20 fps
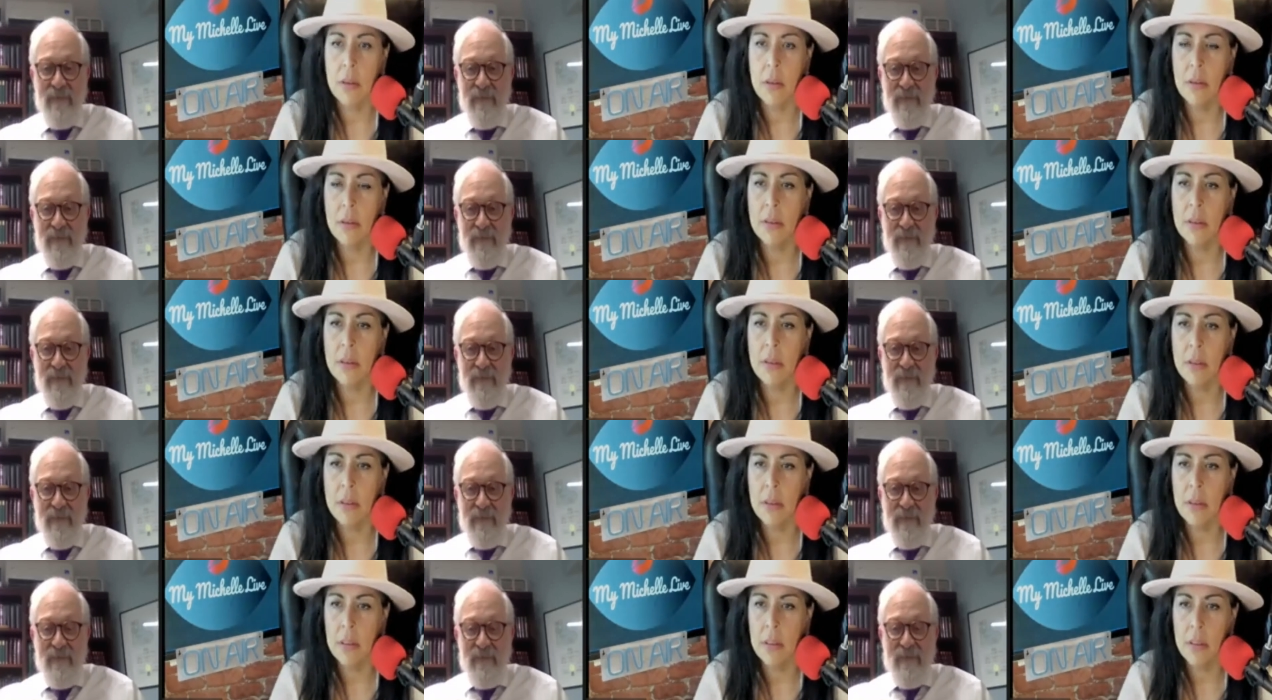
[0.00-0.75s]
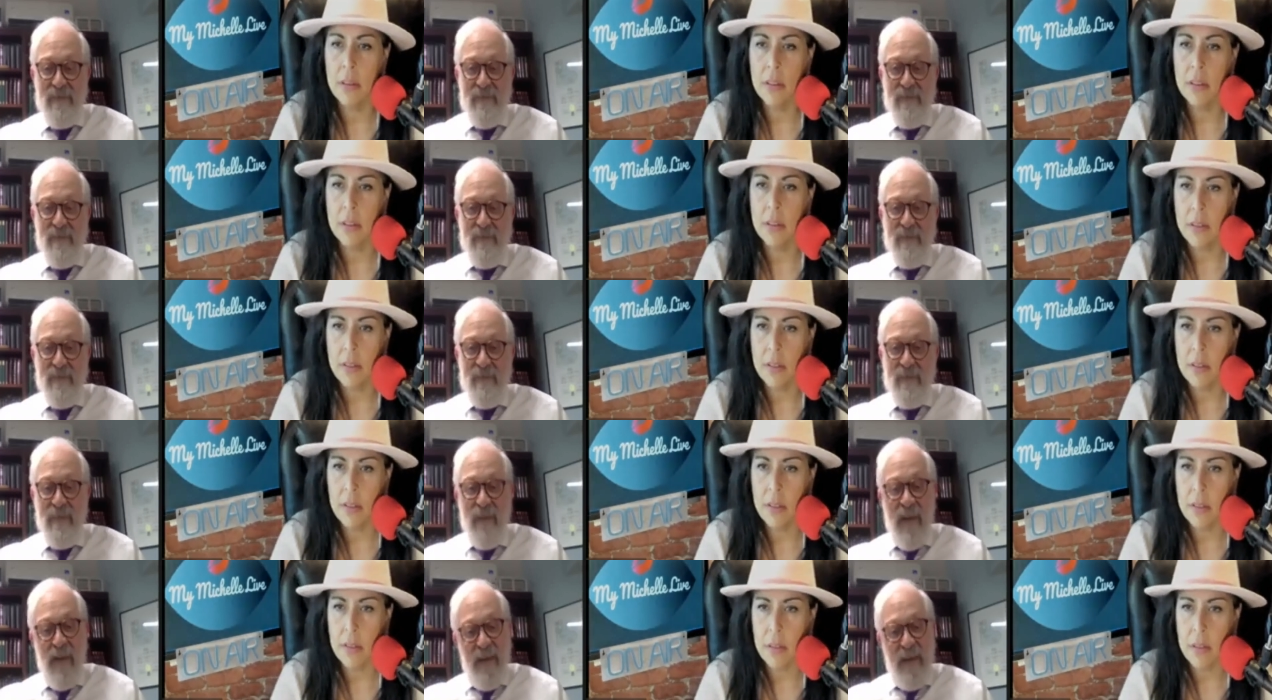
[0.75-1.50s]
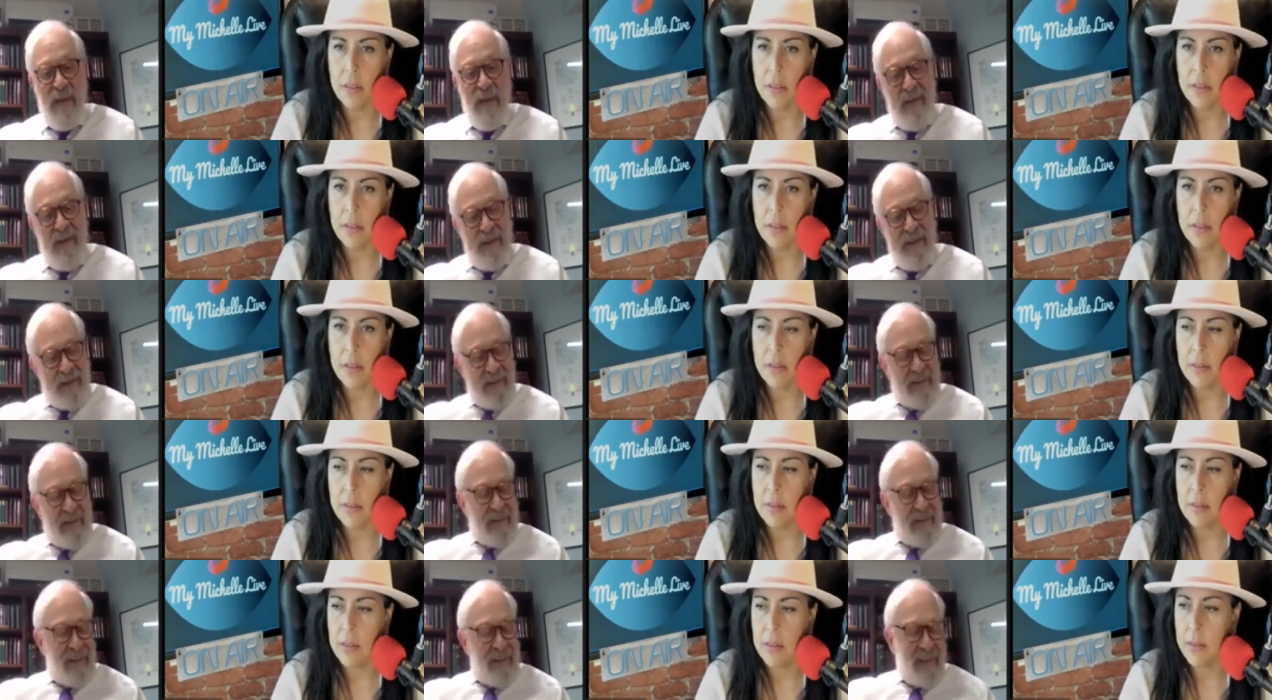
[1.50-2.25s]

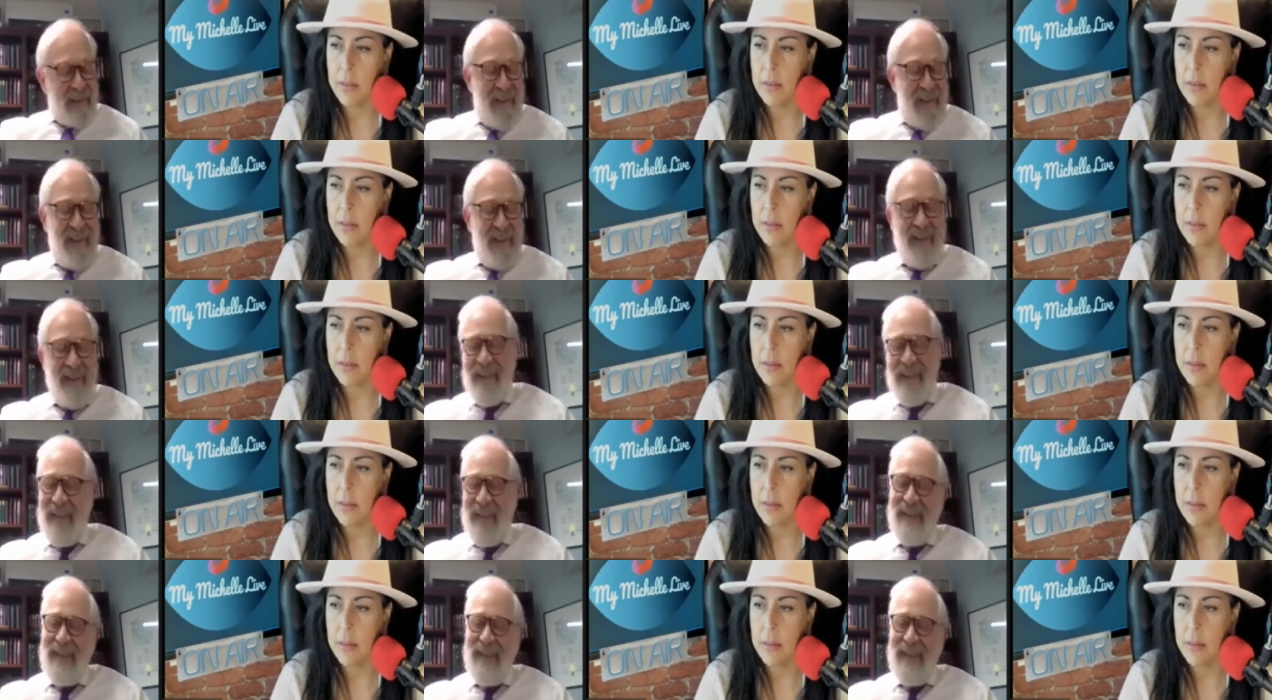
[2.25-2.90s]
(silence)